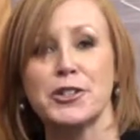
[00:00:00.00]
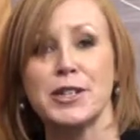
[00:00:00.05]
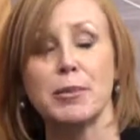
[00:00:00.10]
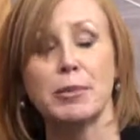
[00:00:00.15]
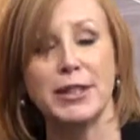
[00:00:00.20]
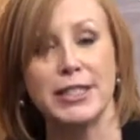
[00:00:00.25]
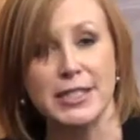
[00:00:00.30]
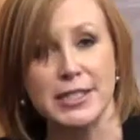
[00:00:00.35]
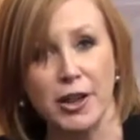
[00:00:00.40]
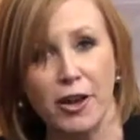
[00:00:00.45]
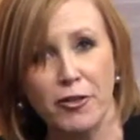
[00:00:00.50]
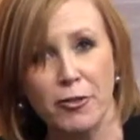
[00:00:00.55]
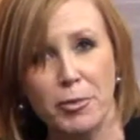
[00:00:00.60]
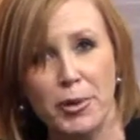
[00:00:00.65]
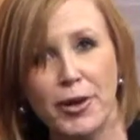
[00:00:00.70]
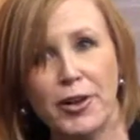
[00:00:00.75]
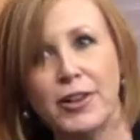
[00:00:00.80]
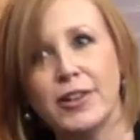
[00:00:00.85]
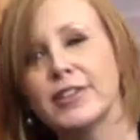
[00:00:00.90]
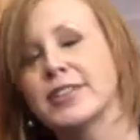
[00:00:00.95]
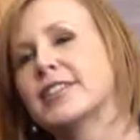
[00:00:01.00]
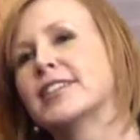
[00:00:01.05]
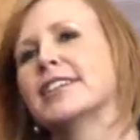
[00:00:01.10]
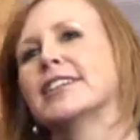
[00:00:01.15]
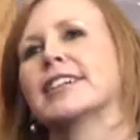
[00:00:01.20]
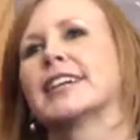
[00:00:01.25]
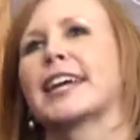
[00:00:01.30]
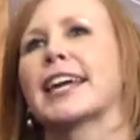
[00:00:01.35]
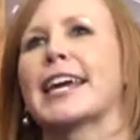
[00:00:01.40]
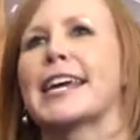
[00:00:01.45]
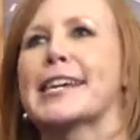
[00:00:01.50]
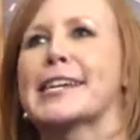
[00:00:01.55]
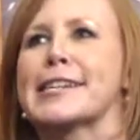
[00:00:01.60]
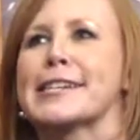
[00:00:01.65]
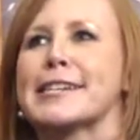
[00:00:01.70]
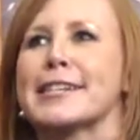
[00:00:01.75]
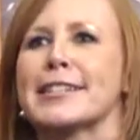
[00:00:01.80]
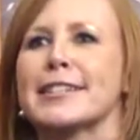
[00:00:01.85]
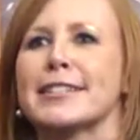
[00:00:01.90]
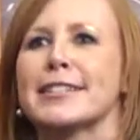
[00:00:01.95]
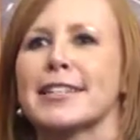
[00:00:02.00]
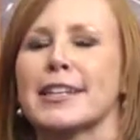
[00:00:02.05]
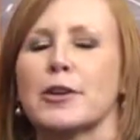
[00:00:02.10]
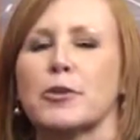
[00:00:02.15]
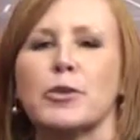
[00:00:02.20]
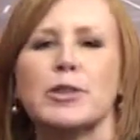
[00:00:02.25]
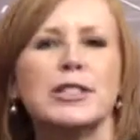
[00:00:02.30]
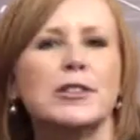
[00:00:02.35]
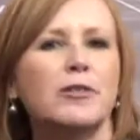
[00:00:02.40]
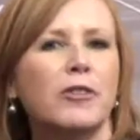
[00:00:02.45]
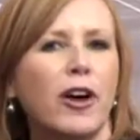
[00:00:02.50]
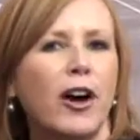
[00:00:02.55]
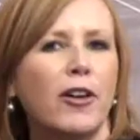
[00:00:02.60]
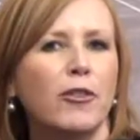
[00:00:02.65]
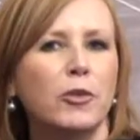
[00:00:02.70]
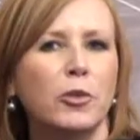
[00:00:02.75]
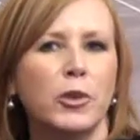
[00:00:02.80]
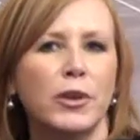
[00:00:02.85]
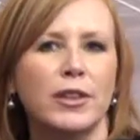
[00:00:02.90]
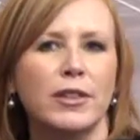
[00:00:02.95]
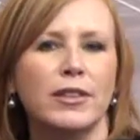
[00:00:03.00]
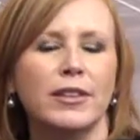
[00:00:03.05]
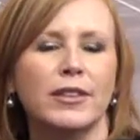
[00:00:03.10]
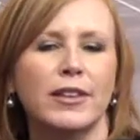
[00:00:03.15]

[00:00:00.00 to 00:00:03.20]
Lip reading: I played softball and was involved with